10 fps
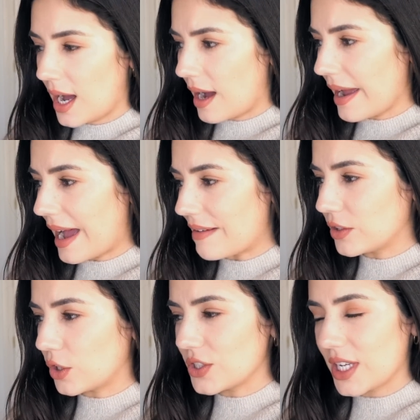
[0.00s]
I
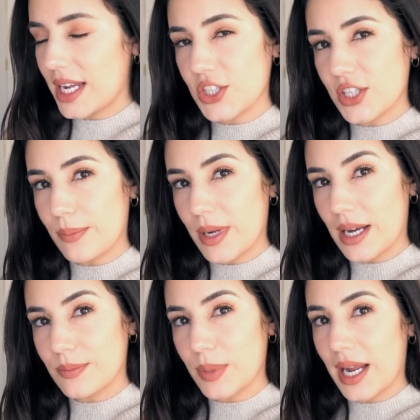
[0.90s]
haven't gone to H&M yet,